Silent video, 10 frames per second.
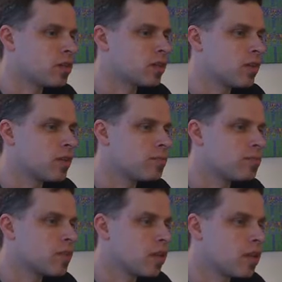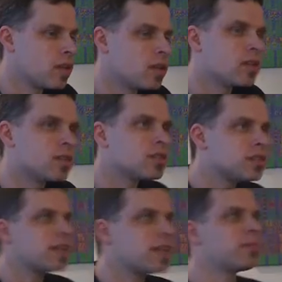So
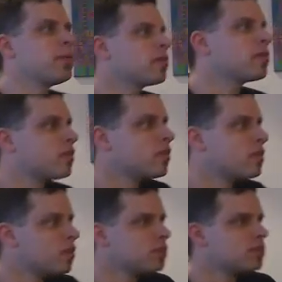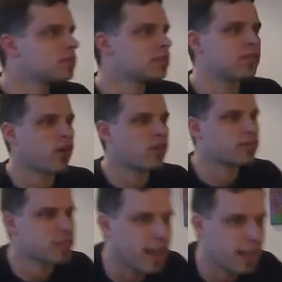people, users
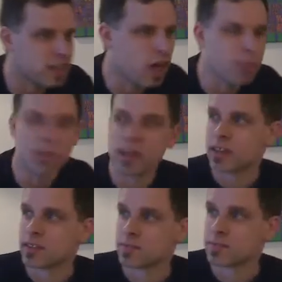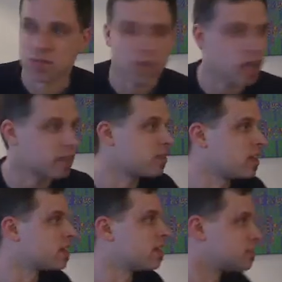of static typing, like to
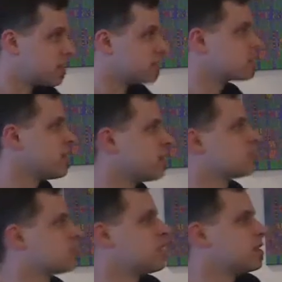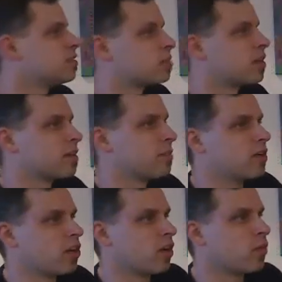think that generally in the sphere of
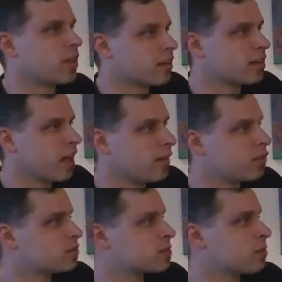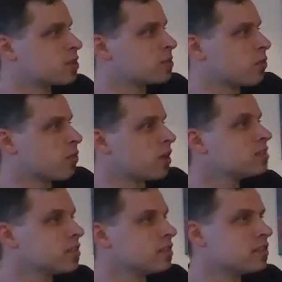programming, we're the careful, responsible
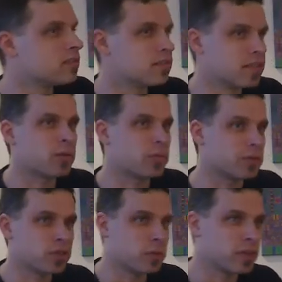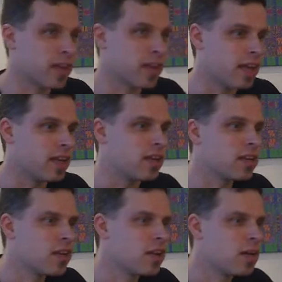ones, and that's probably true at that
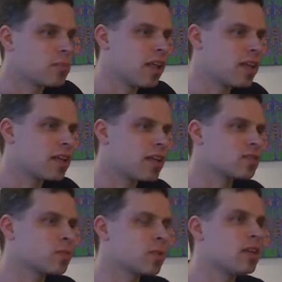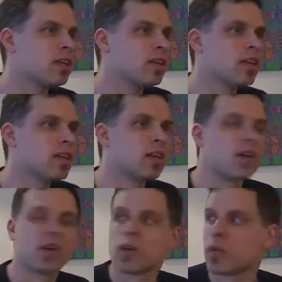end. But nonetheless, we
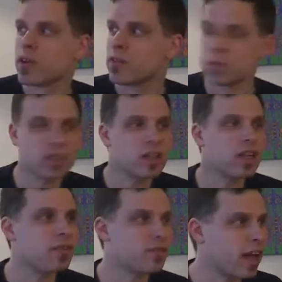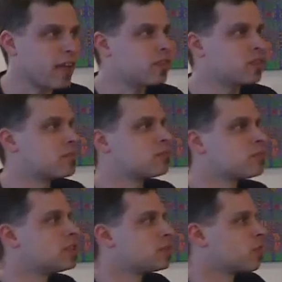certainly flout this
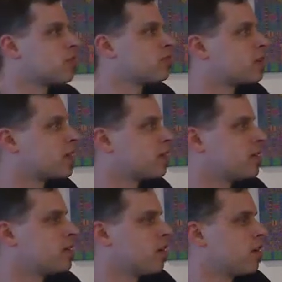principle of programming